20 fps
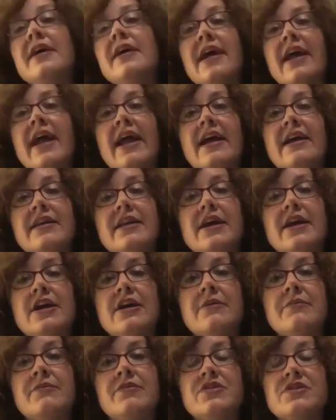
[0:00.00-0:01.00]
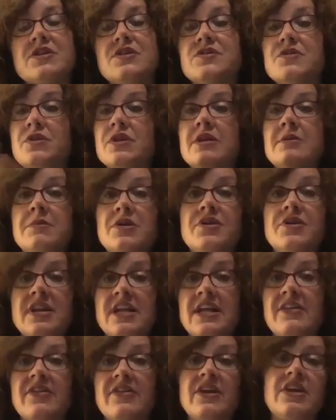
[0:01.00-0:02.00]
And there's also a
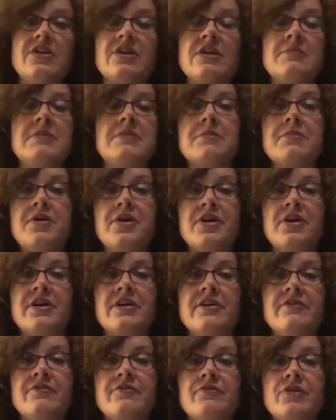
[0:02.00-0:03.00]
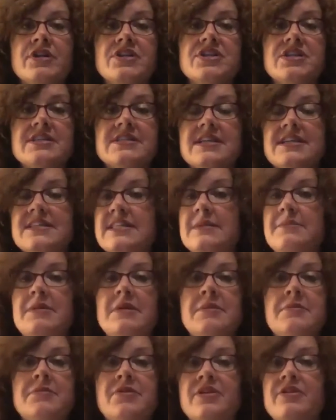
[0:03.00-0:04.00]
community that you can be a part of, which as I see
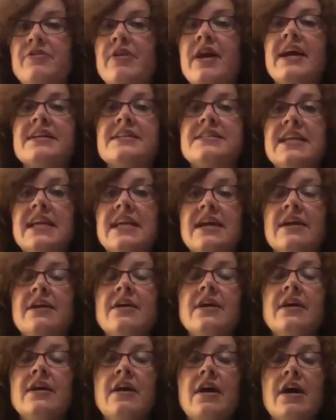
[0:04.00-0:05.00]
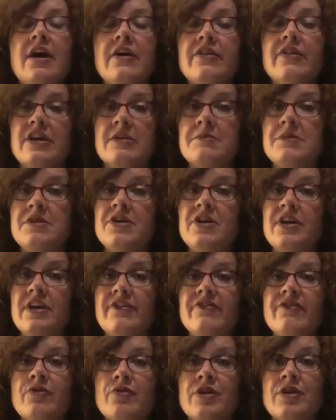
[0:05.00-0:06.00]
people interacting on the community
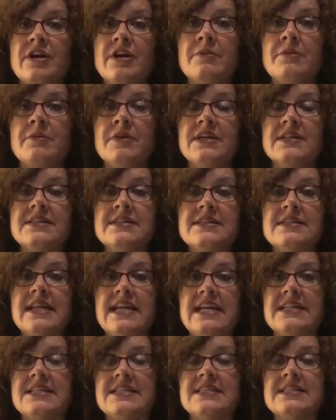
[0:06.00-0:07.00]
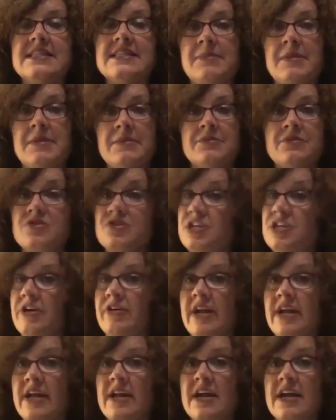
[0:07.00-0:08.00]
forum, it's neat to see people
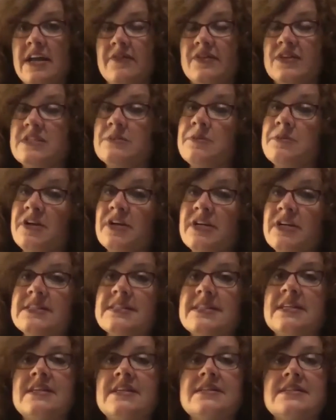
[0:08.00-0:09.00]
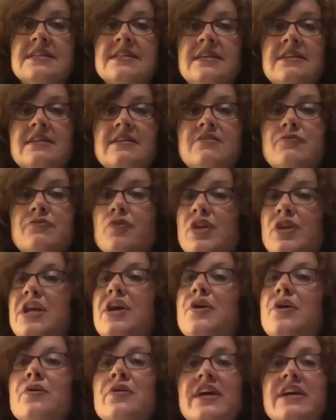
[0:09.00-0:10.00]
sharing kind of experiences. And we
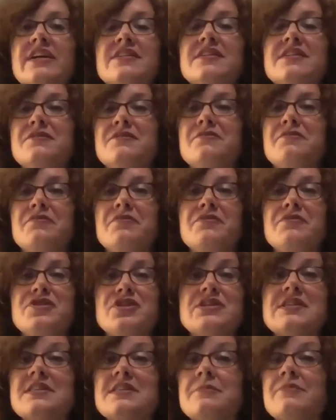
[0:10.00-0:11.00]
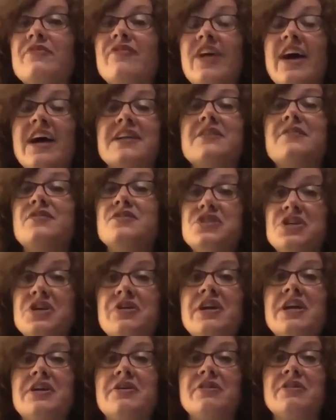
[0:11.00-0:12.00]
know that just the fact of
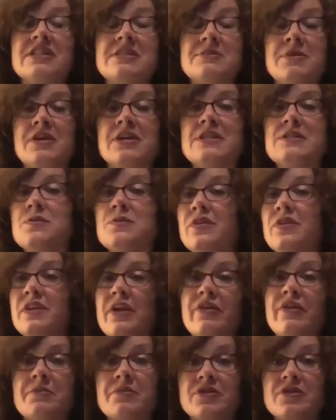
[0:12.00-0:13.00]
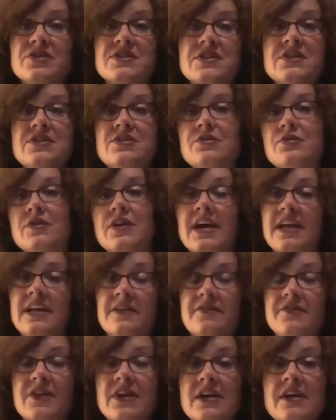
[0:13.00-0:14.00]
sharing your experience with another person who kind
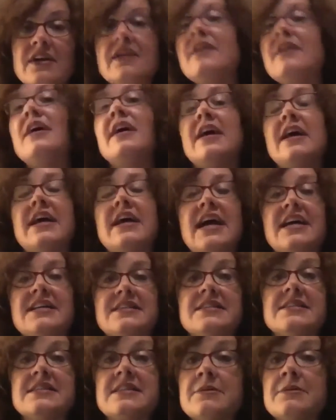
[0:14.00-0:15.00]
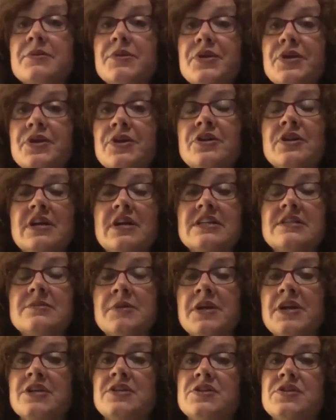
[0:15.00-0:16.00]
of has a similar
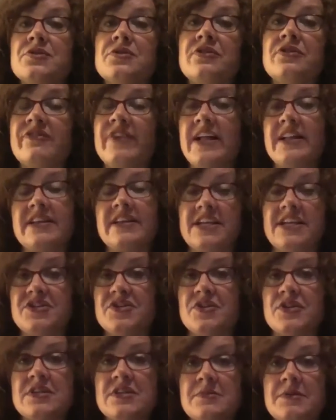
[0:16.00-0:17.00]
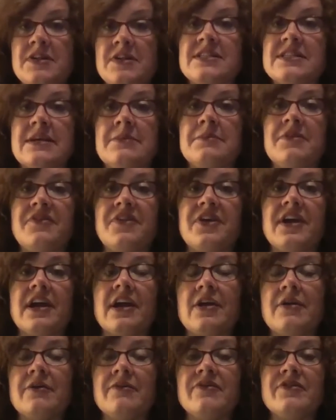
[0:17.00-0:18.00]
experience or who validates your experience can be very
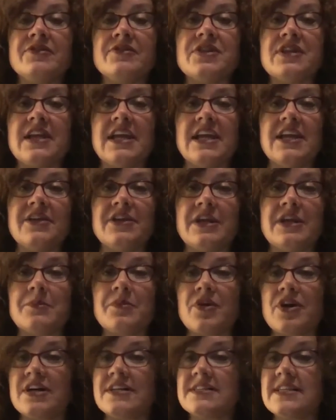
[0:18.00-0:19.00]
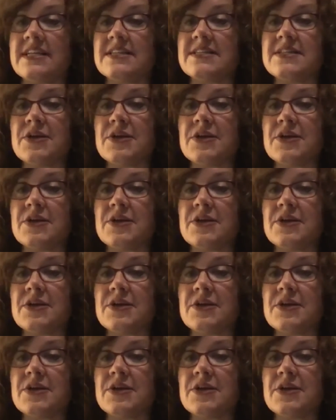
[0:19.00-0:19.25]
helpful to the healing process.